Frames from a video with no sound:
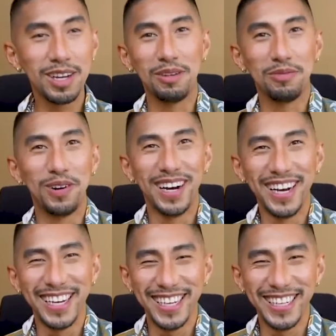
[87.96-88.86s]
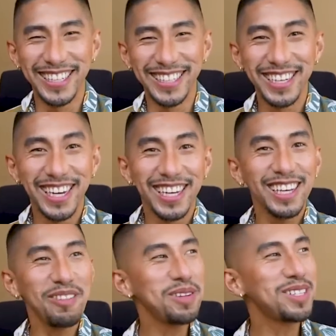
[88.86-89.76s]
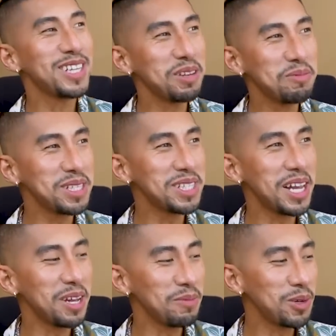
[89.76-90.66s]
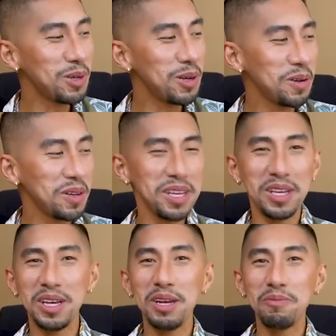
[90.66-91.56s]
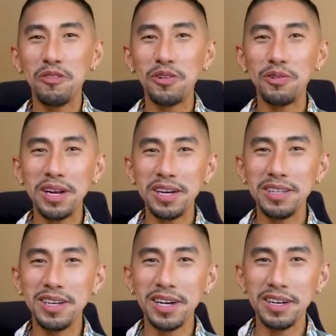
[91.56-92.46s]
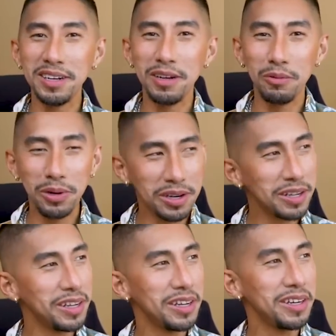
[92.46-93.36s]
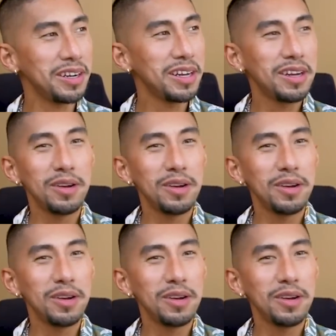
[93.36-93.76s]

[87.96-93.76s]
Three of if you tell me, sir, I'm good looking and I've already done the work again,